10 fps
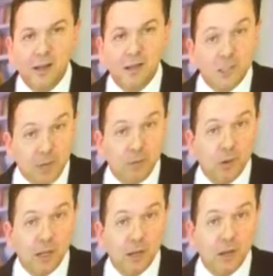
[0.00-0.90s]

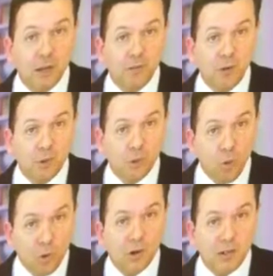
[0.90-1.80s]
Several, including from your
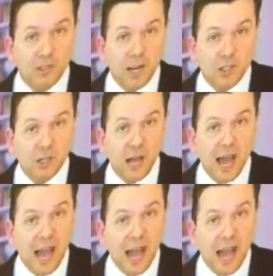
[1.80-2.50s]
organisation